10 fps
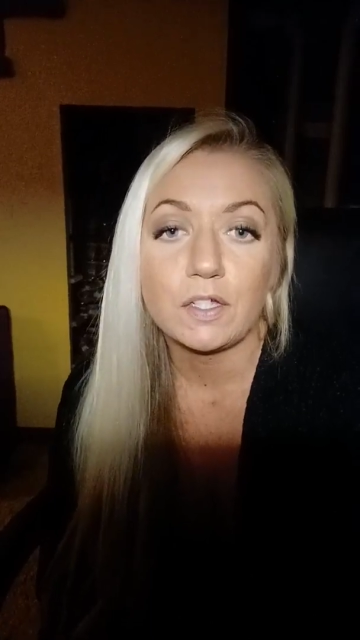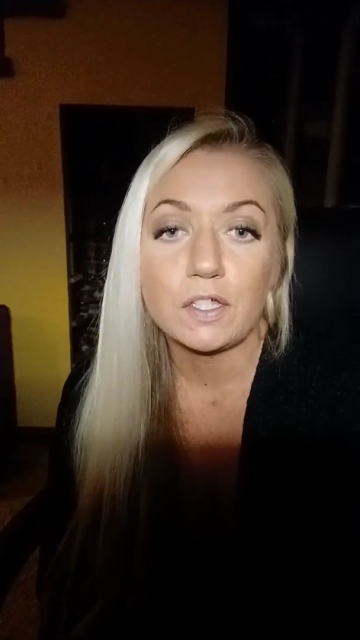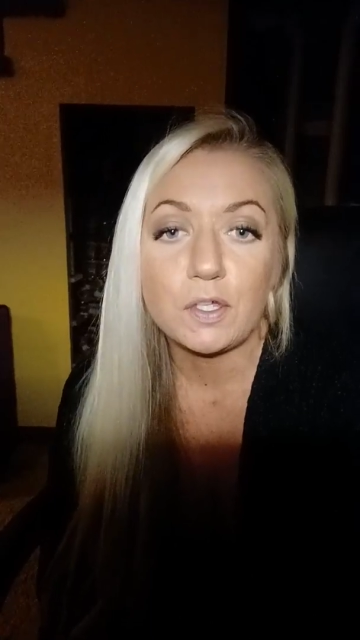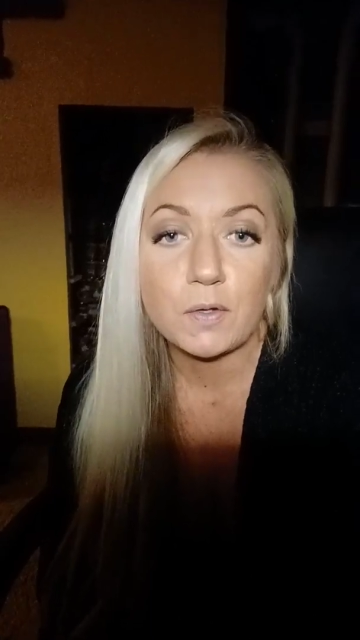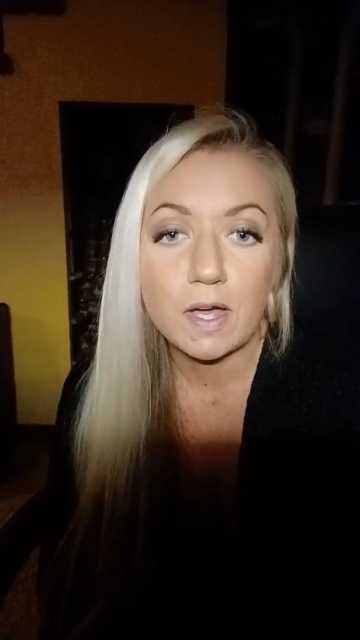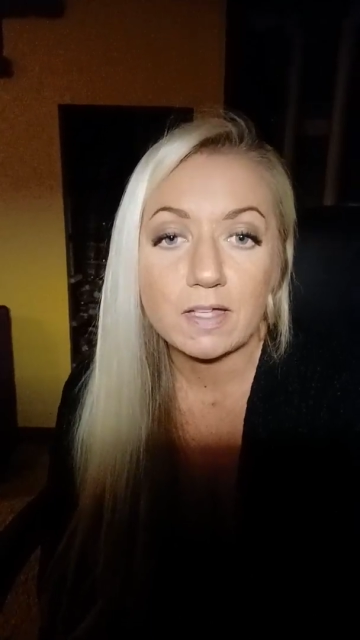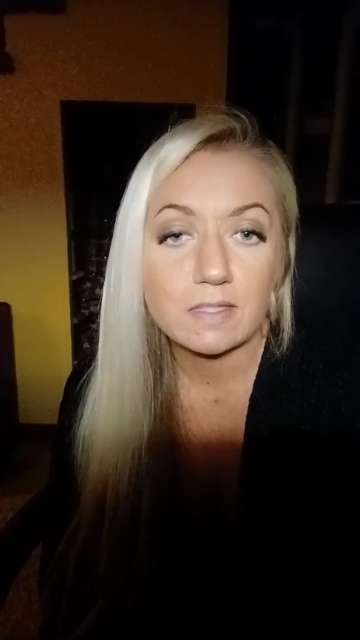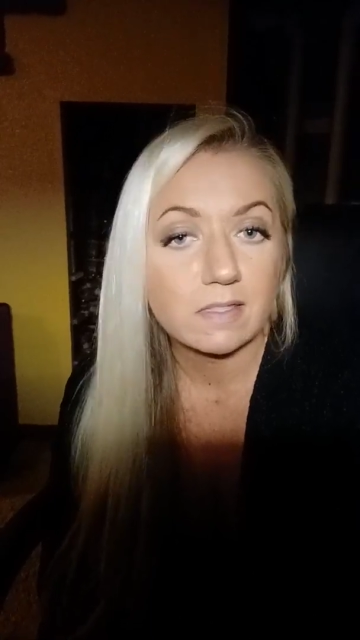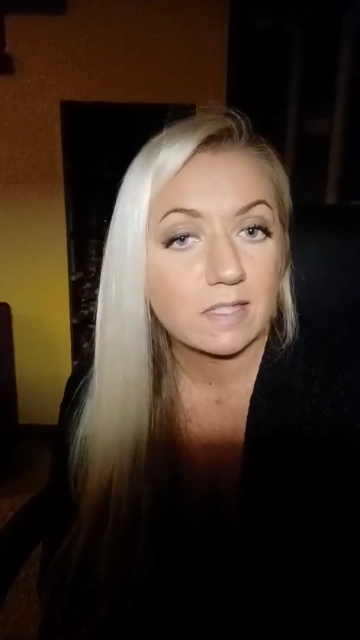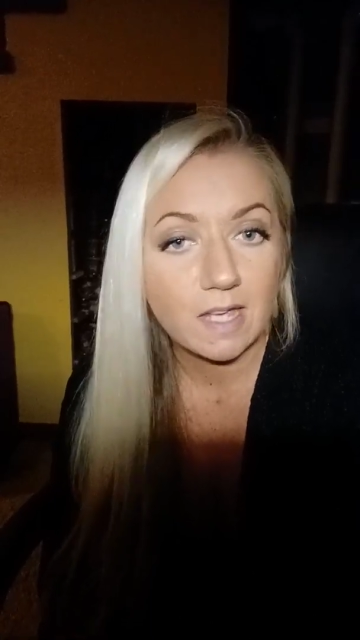You
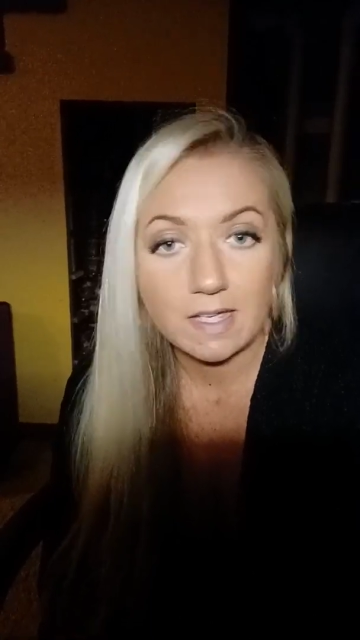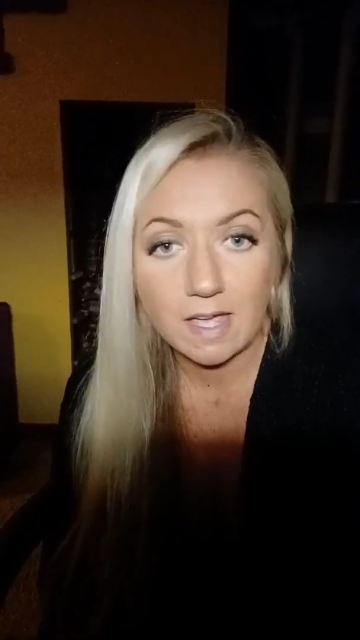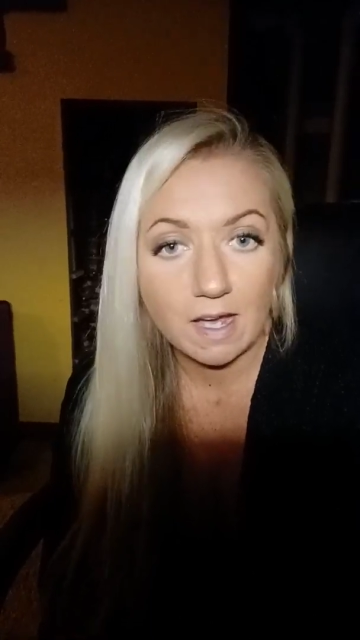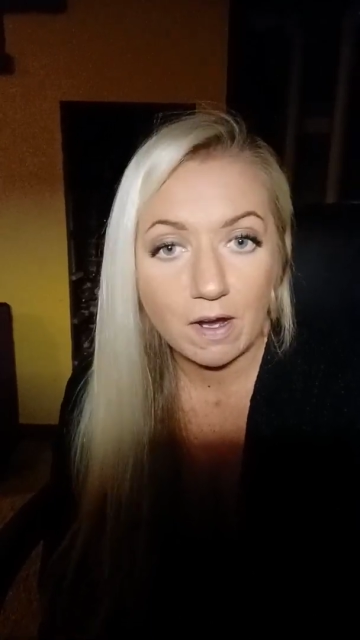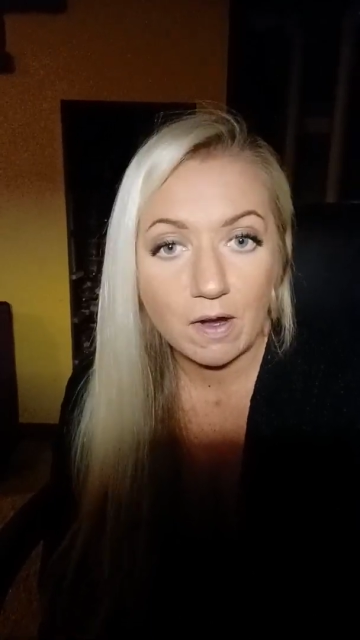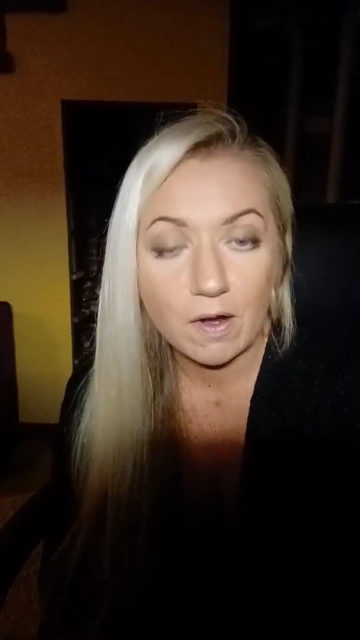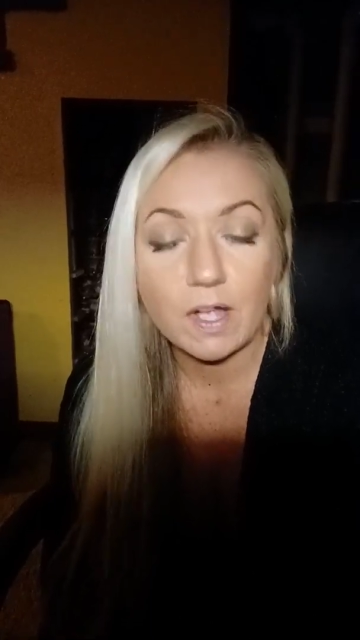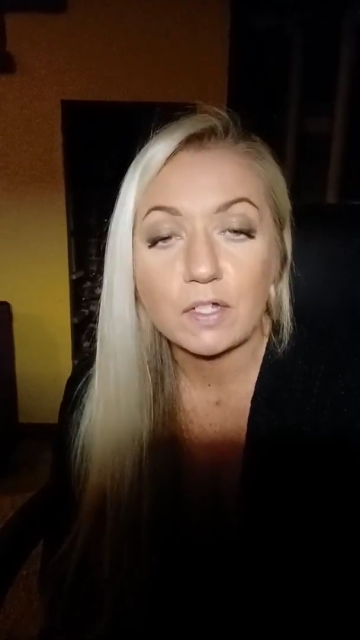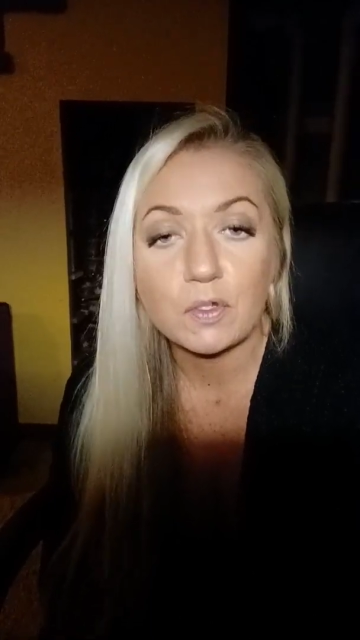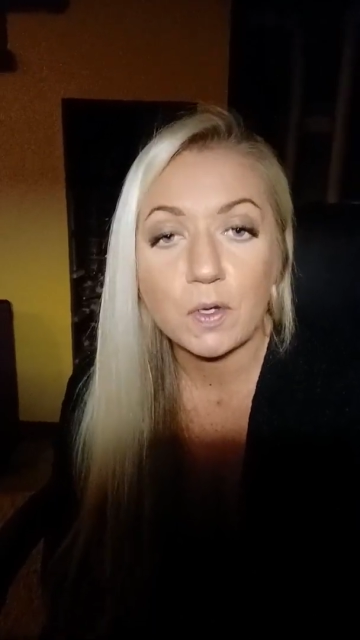guys take care,
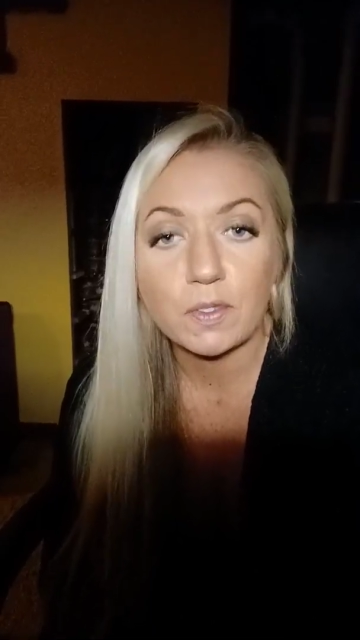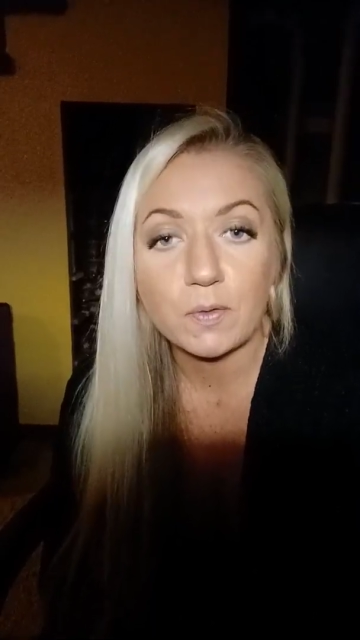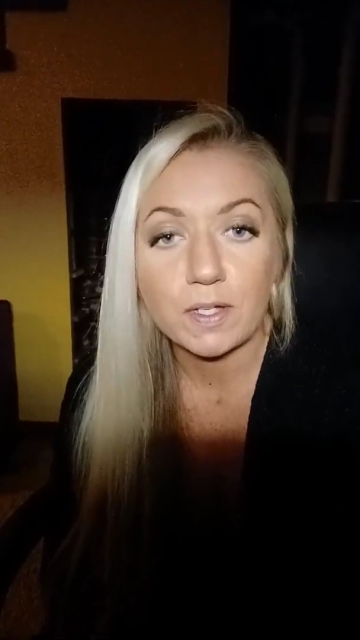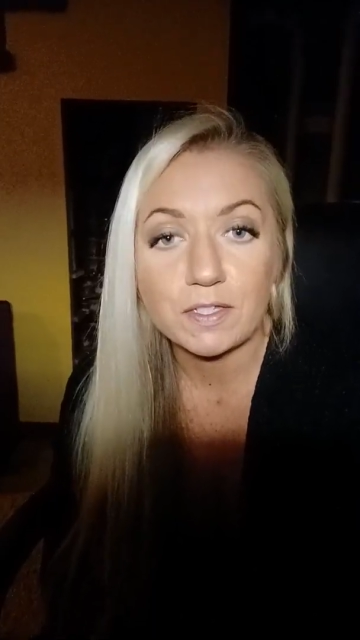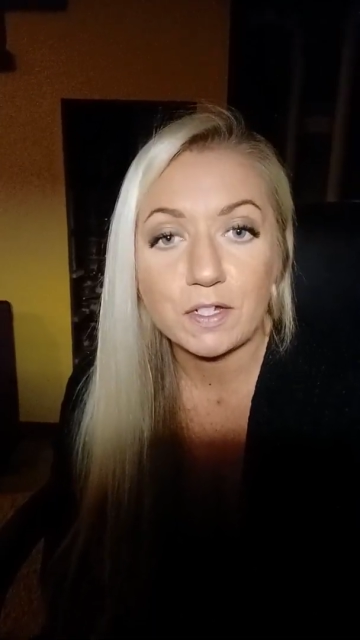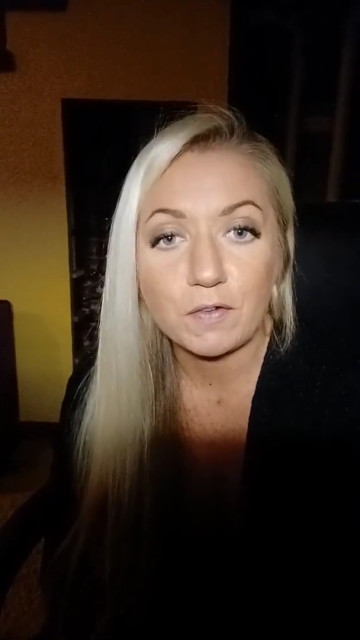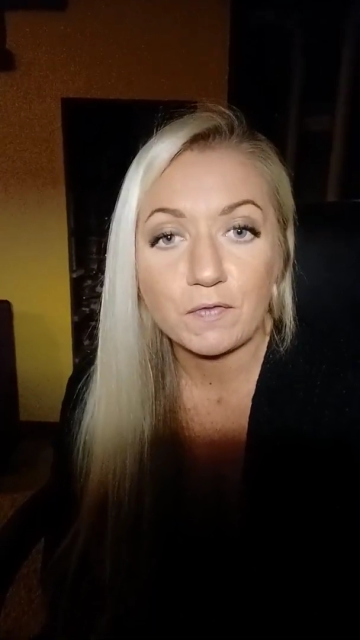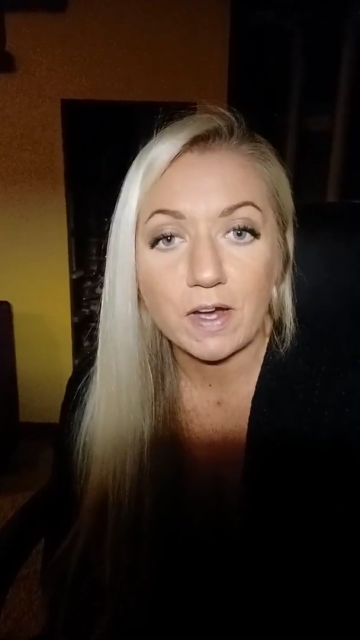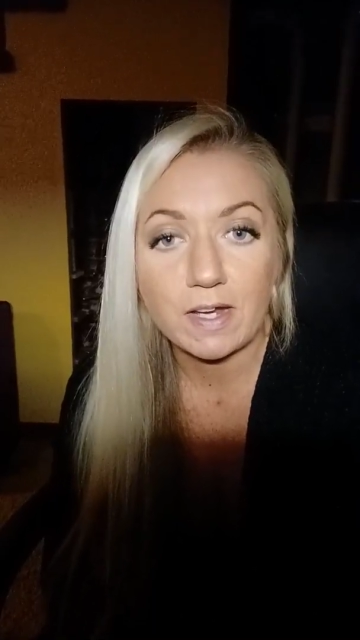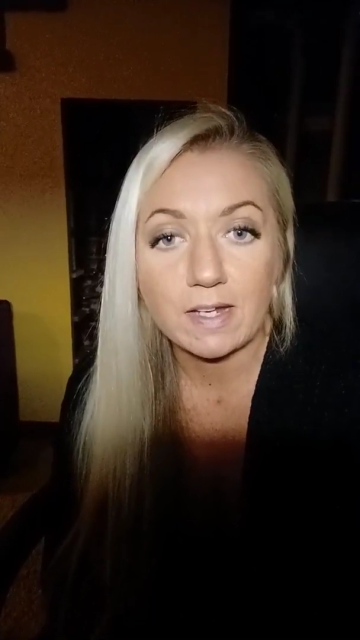enjoy the rest of your
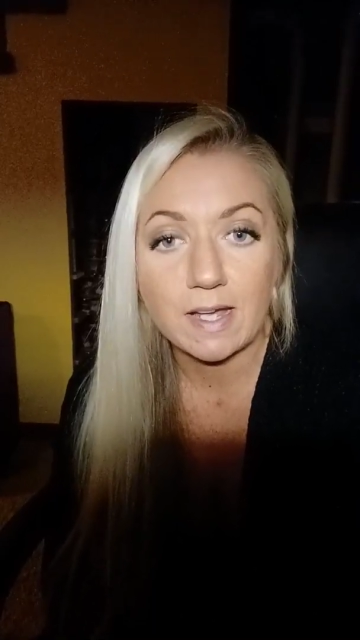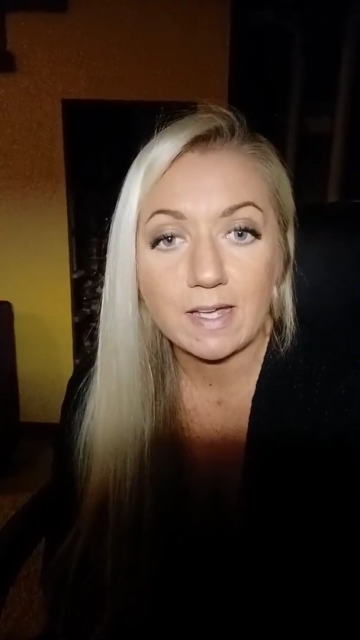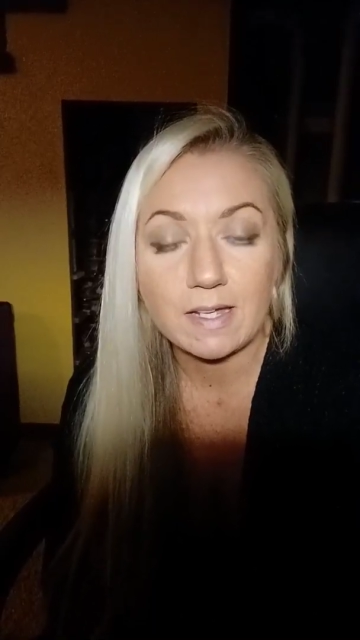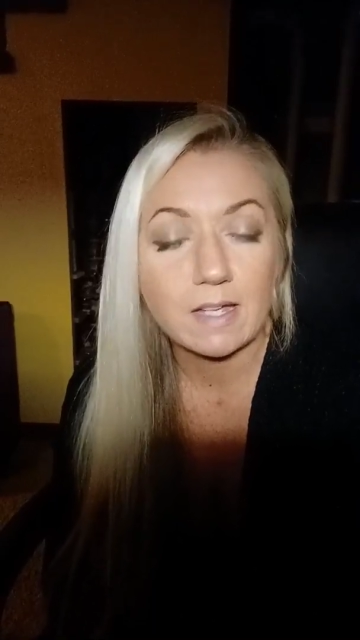Friday night,